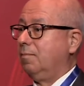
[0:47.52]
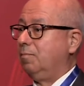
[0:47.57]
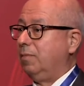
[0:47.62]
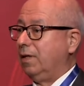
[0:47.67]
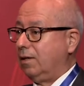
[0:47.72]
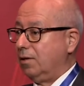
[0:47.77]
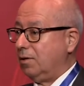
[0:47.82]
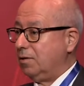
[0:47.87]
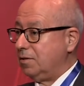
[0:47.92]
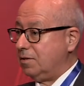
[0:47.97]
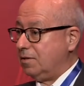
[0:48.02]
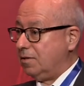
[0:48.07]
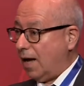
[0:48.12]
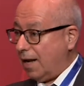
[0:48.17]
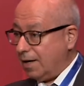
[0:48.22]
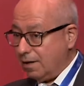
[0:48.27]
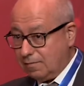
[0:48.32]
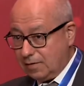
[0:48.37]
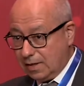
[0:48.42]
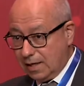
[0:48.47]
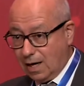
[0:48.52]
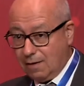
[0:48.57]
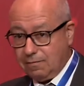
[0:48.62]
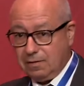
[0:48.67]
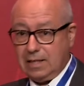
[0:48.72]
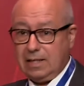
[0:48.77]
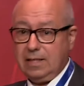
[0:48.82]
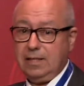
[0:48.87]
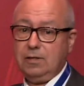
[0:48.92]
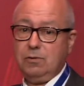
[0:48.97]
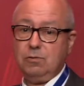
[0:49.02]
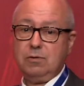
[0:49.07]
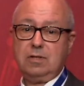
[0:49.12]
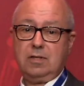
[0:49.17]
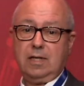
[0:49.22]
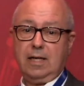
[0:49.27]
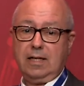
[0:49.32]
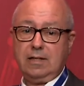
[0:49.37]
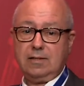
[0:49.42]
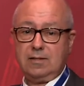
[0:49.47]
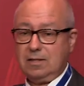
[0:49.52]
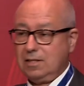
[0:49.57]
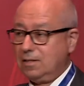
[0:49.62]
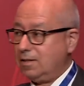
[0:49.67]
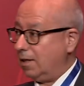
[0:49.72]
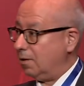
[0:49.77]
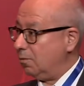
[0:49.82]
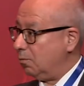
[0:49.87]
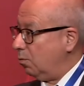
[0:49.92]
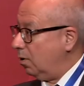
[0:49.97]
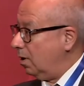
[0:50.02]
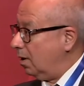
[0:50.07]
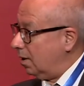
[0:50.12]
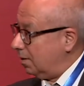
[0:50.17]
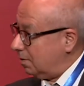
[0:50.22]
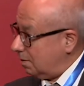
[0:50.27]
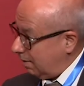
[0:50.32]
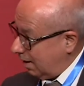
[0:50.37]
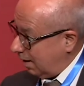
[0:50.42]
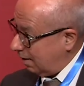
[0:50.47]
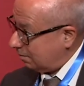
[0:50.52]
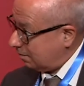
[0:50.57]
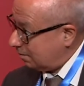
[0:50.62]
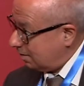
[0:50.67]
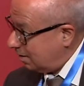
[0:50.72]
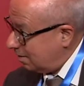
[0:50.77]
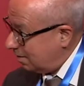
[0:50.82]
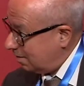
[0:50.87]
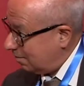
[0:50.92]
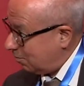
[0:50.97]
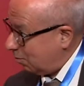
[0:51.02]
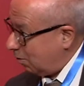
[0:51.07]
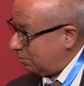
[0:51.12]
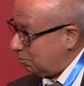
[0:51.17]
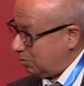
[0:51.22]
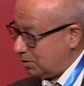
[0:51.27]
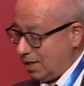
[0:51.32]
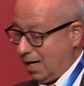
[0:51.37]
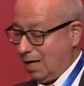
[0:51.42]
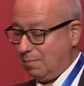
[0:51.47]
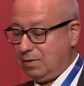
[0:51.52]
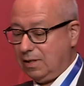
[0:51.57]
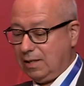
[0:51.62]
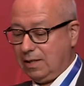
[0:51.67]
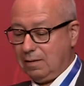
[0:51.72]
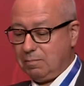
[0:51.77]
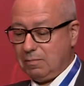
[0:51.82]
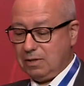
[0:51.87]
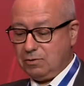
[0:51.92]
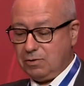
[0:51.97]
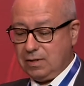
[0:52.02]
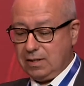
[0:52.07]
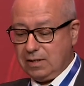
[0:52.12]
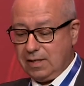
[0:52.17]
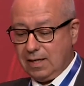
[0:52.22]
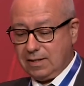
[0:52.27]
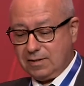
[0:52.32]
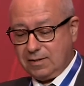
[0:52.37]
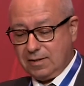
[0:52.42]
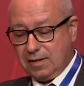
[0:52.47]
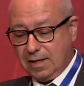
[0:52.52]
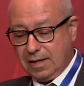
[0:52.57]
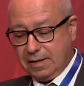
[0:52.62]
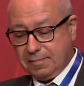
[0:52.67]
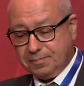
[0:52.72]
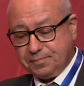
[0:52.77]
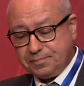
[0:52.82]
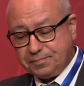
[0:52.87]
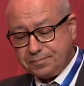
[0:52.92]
because none of the other EU states has said a word about what was happening in Madrid yesterday.